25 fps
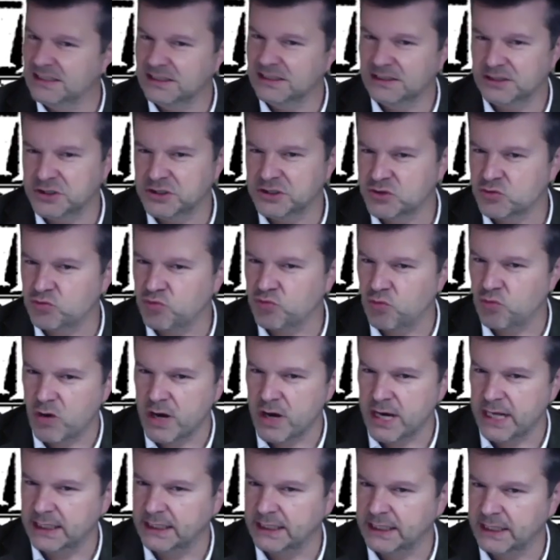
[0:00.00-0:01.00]
just
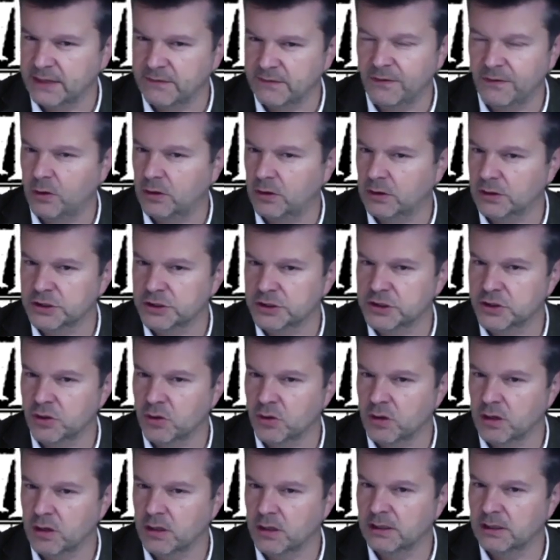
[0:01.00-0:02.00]
really fall
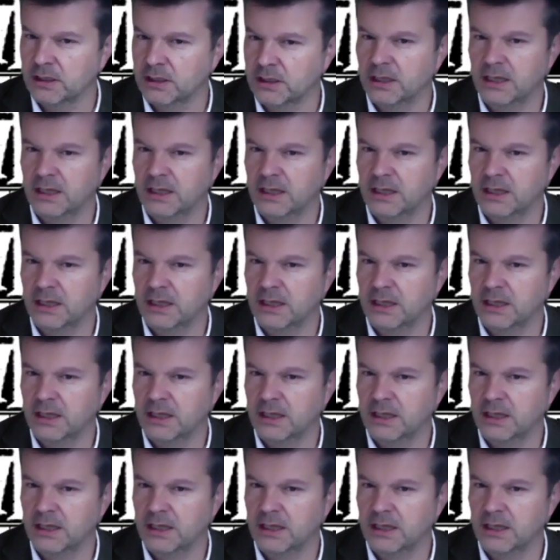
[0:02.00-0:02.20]
short.